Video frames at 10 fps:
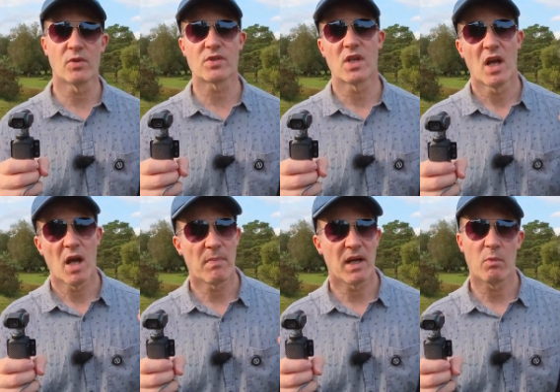thought
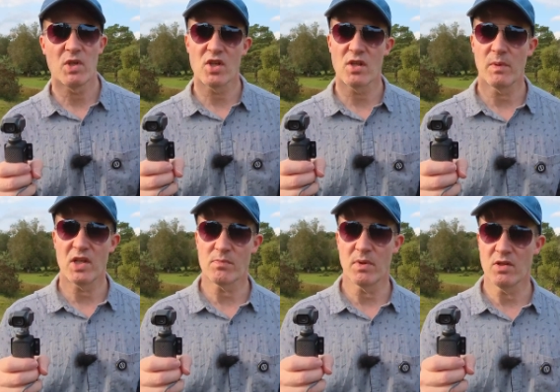about which are the
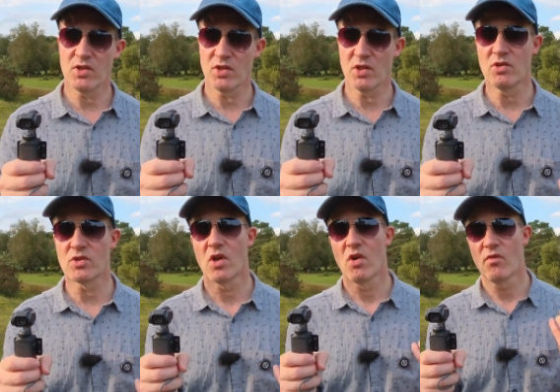best mode to
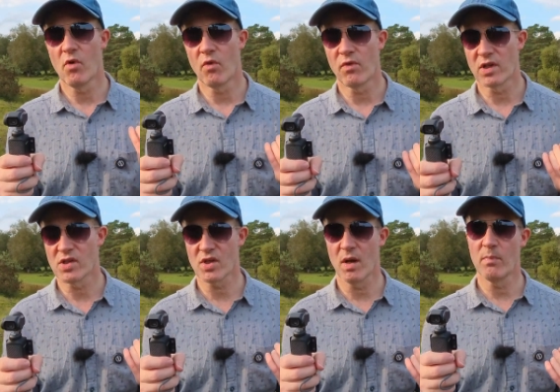use for, for
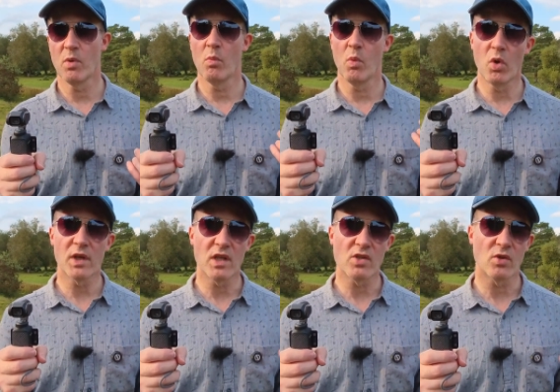example,
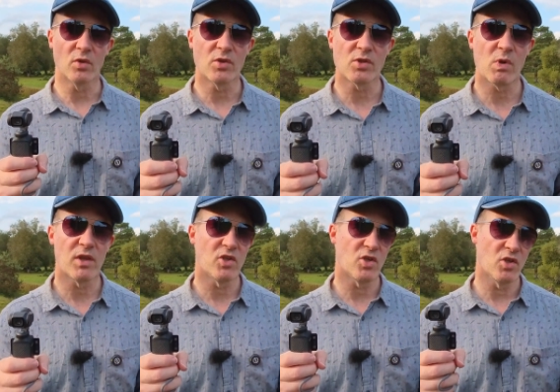walking tours,
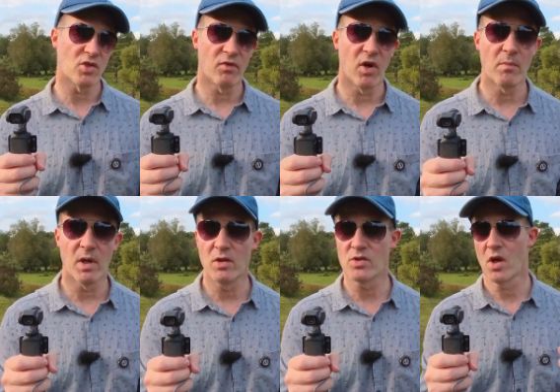whether you should use the follow
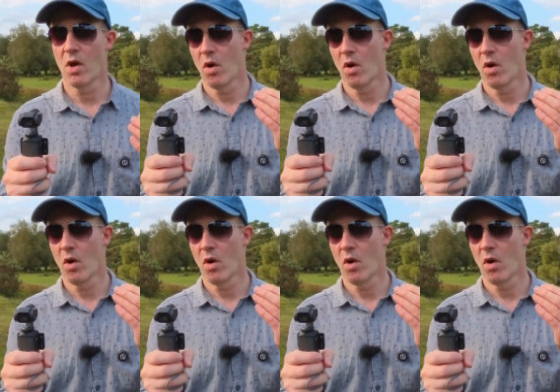mode